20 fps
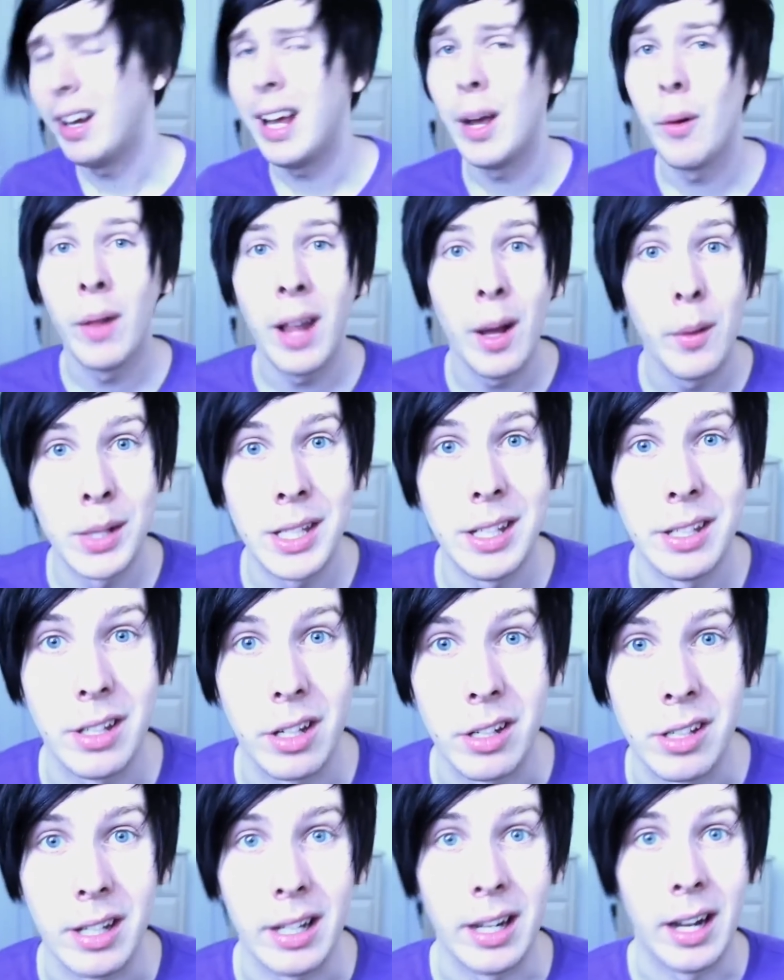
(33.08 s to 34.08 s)
Okay, well that was
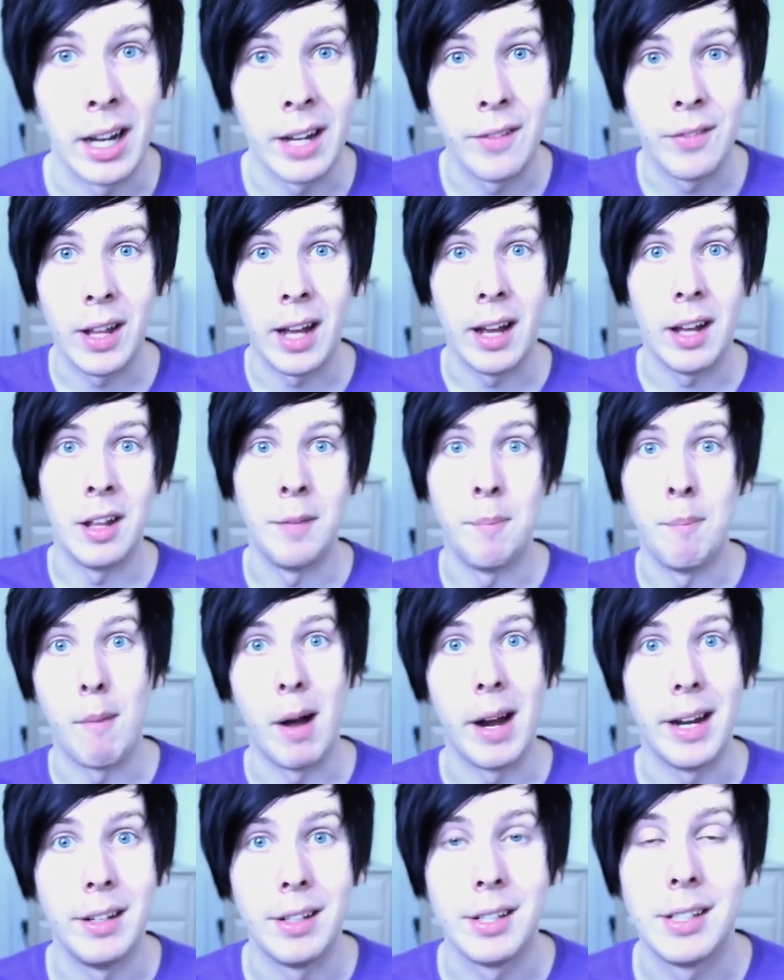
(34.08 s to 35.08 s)
disgusting. I give that a
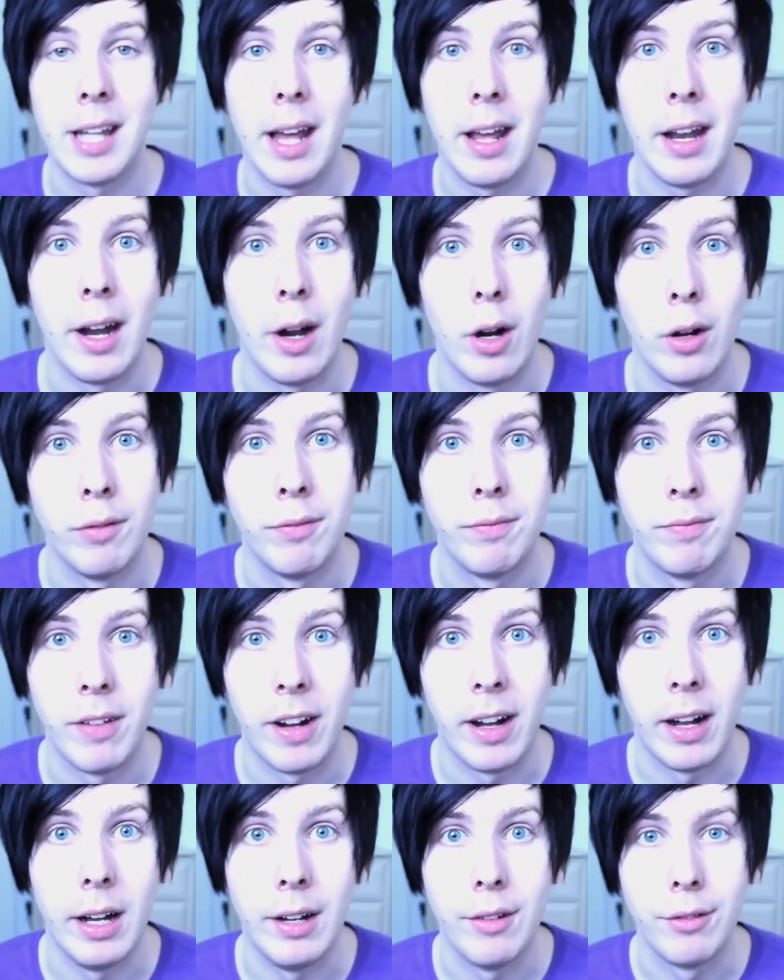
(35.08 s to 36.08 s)
minus 10 out of
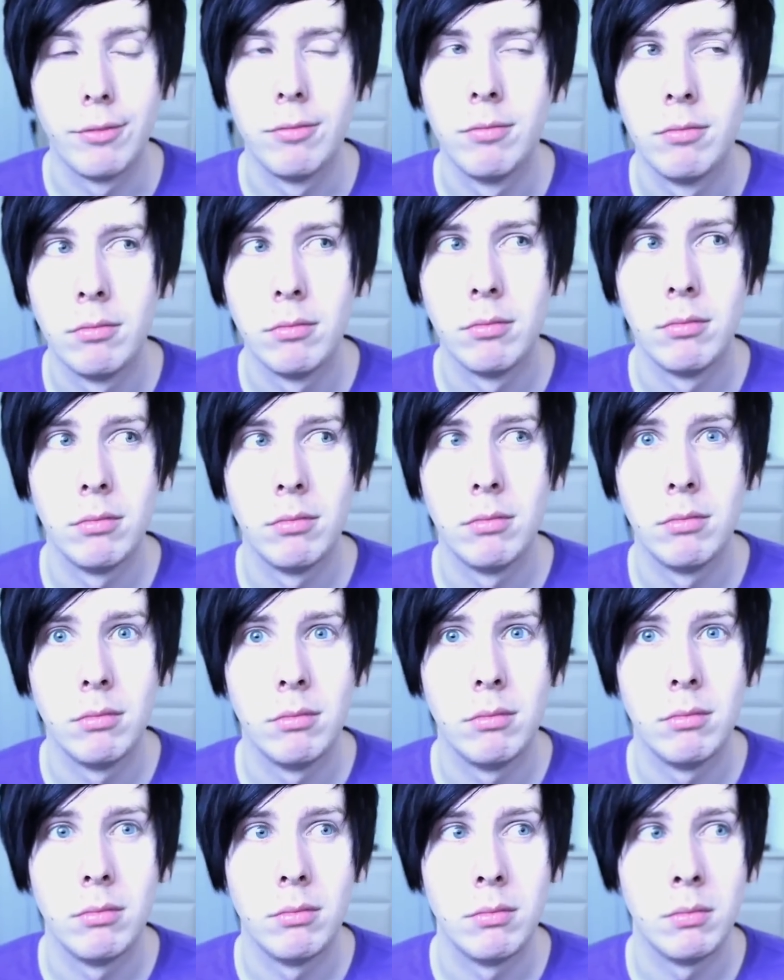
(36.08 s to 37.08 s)
5.
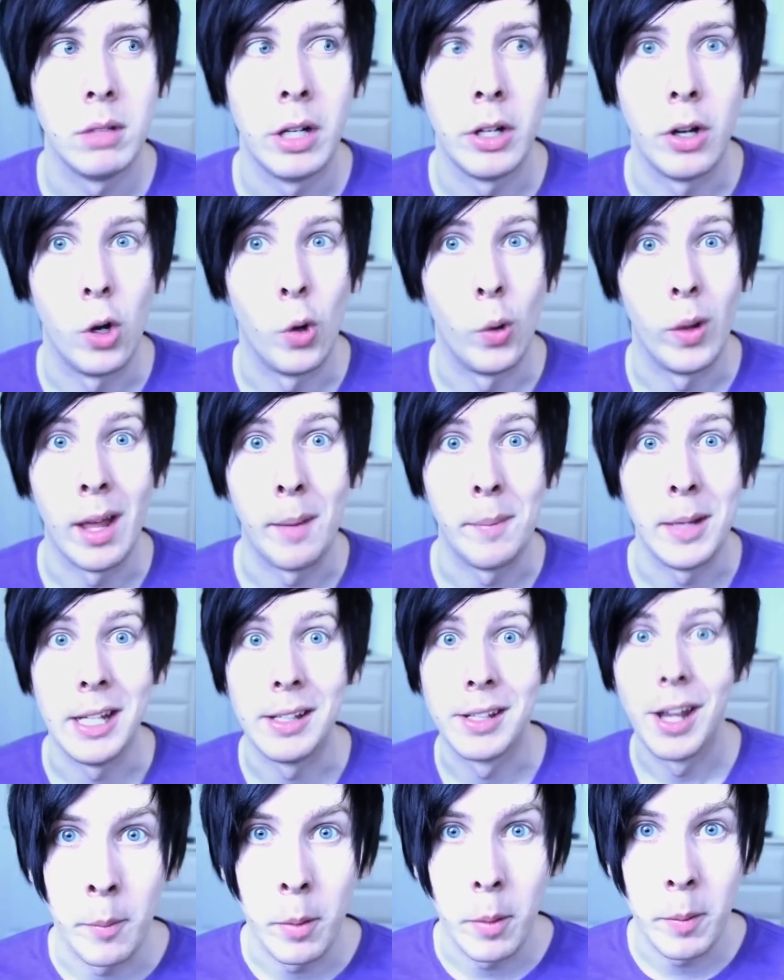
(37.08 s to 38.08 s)
I don't know what that
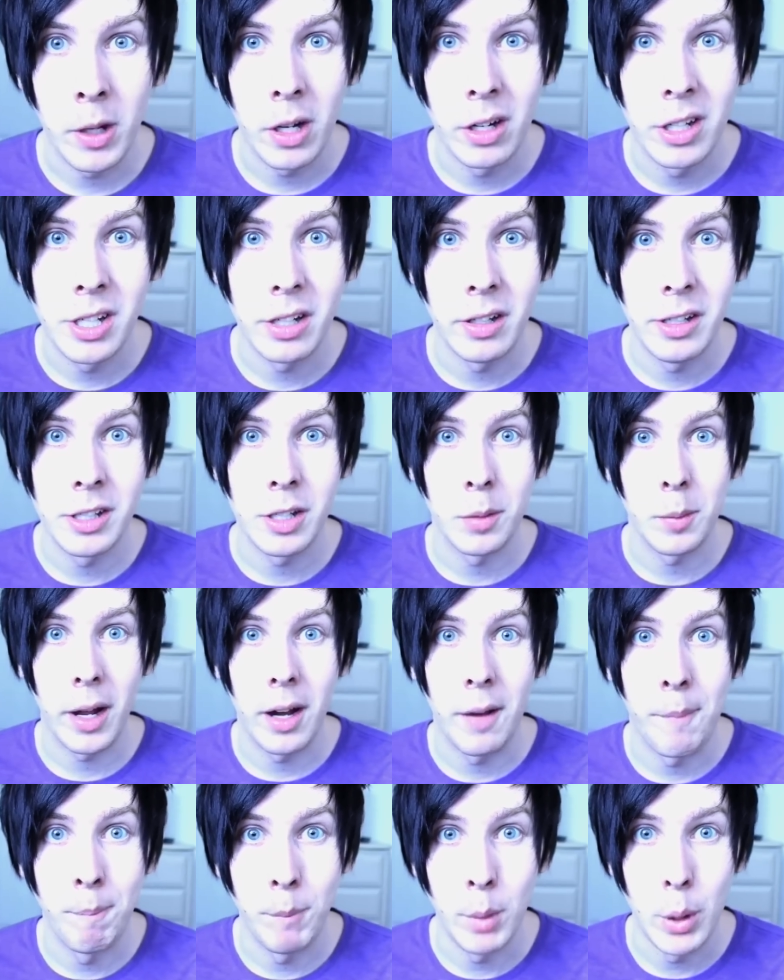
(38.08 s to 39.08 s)
means. I'm probably gonna turn into some
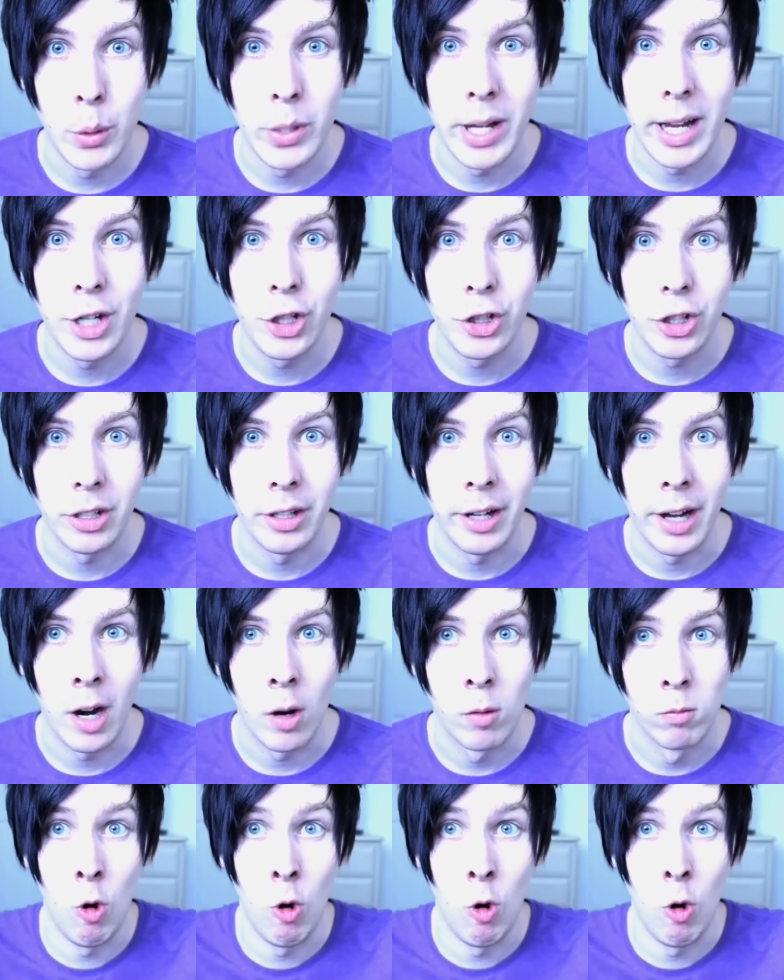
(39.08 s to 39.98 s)
kind of mutation now.